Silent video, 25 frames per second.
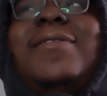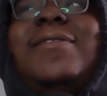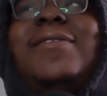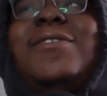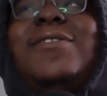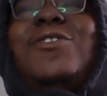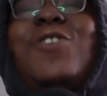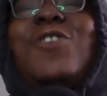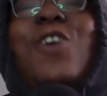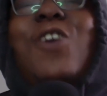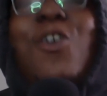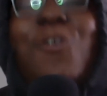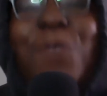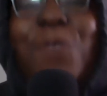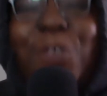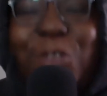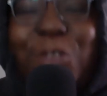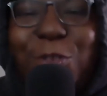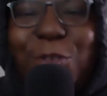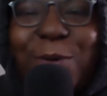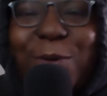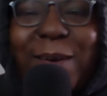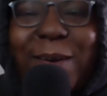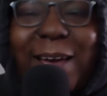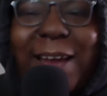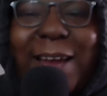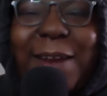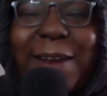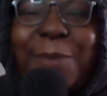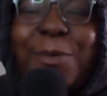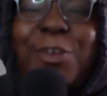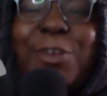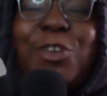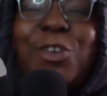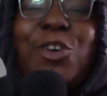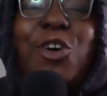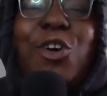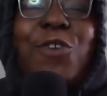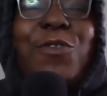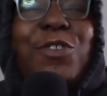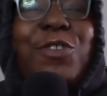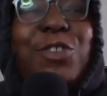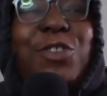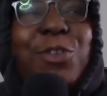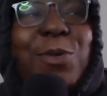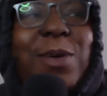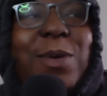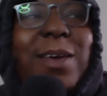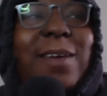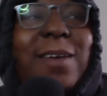you overdo it, and then when you
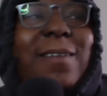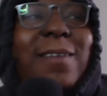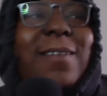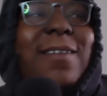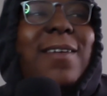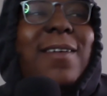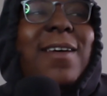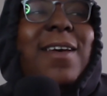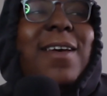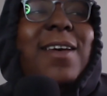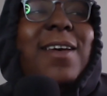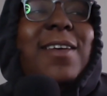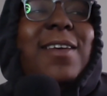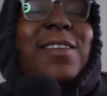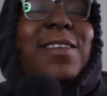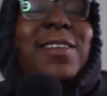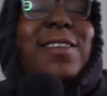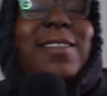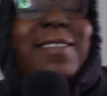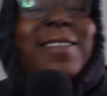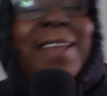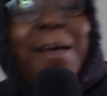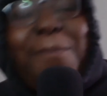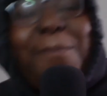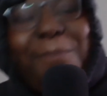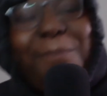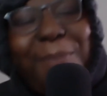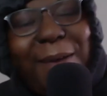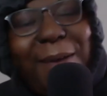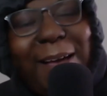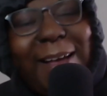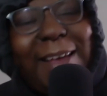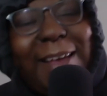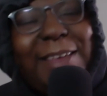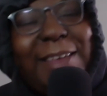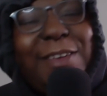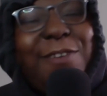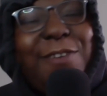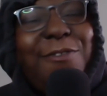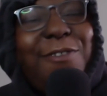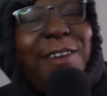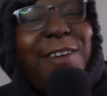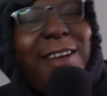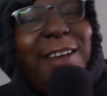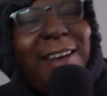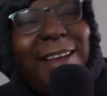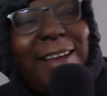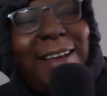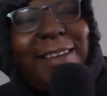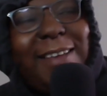overdo it, you step back and you
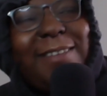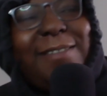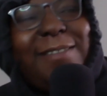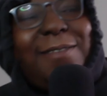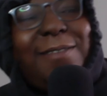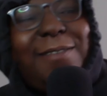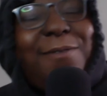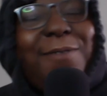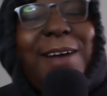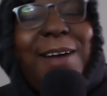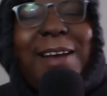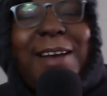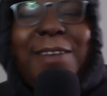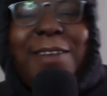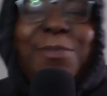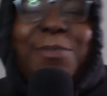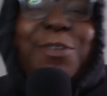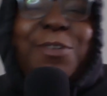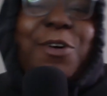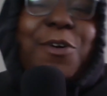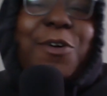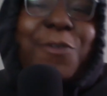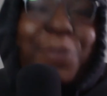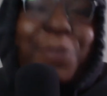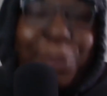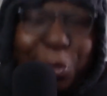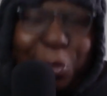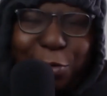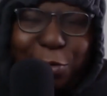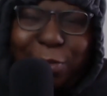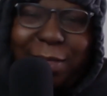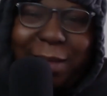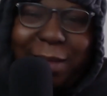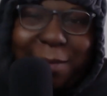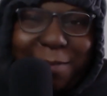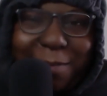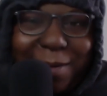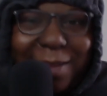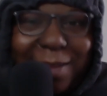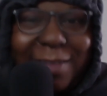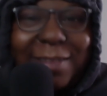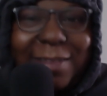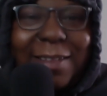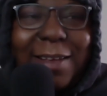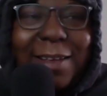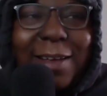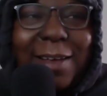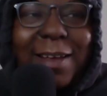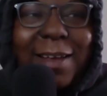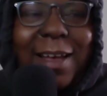realise, why did we overdo that, man?
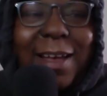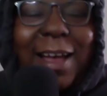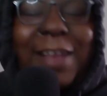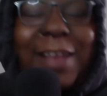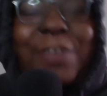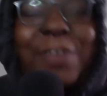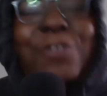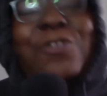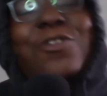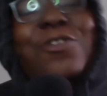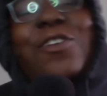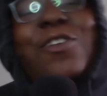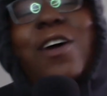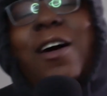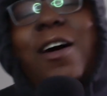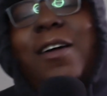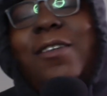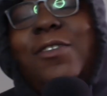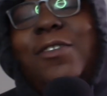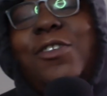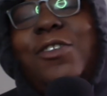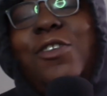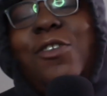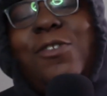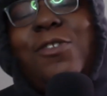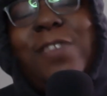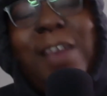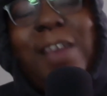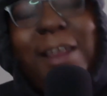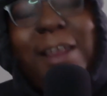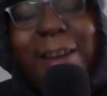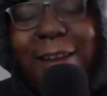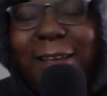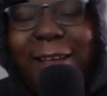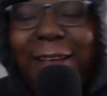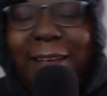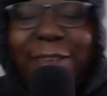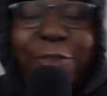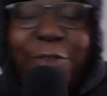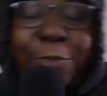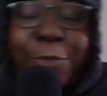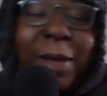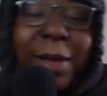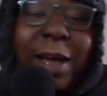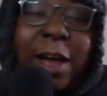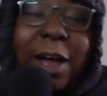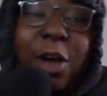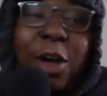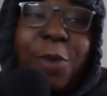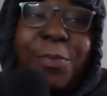And you start, you know, turning against your
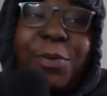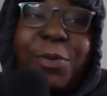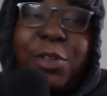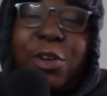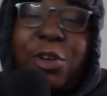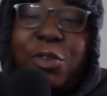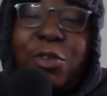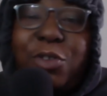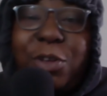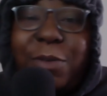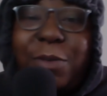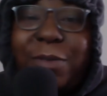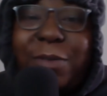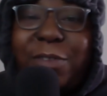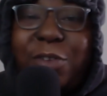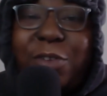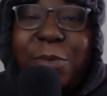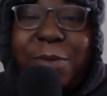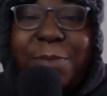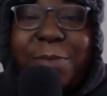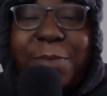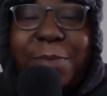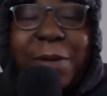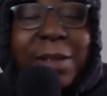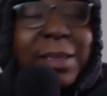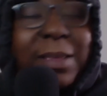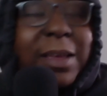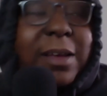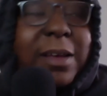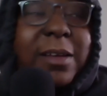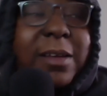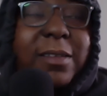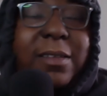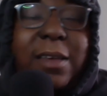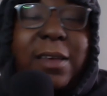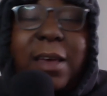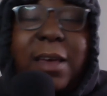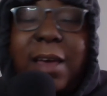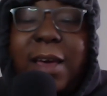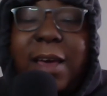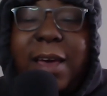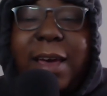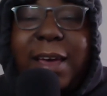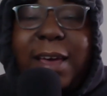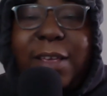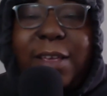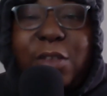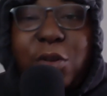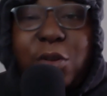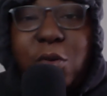player. I hope you don't do it with Thomas Partey, because
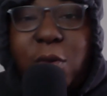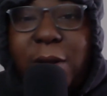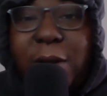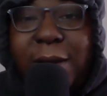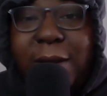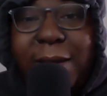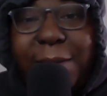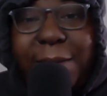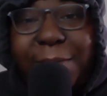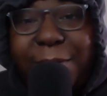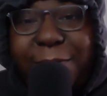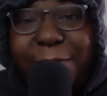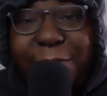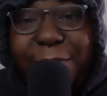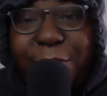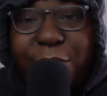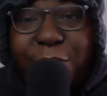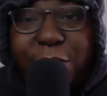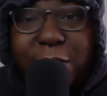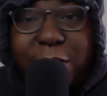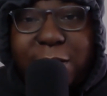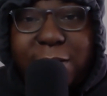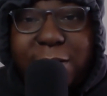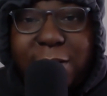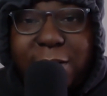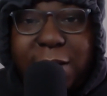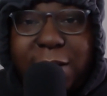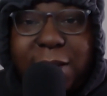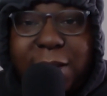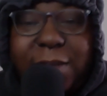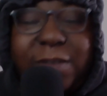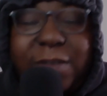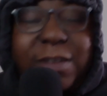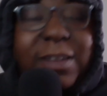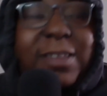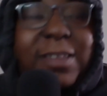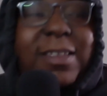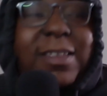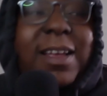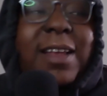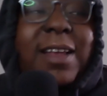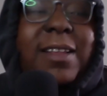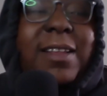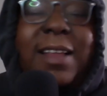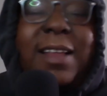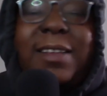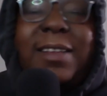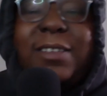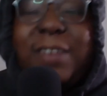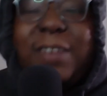he's a quality midfielder. Do you understand?
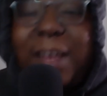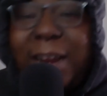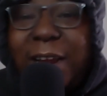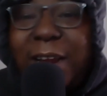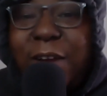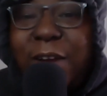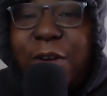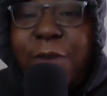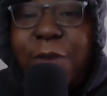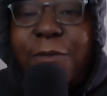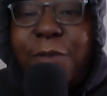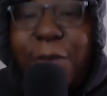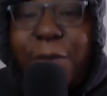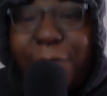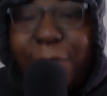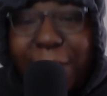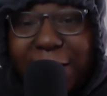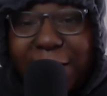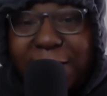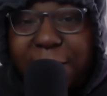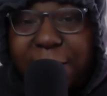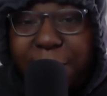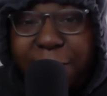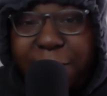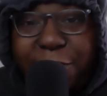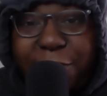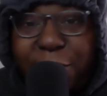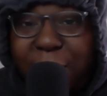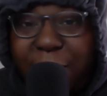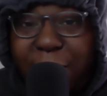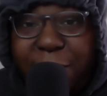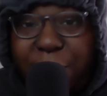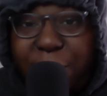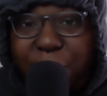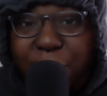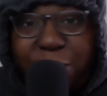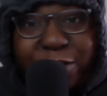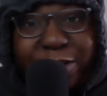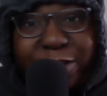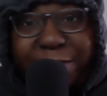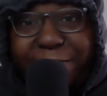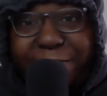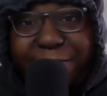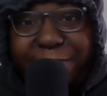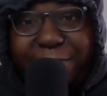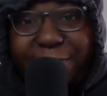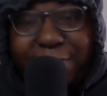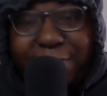And I know for a fact some of you haven't watched him.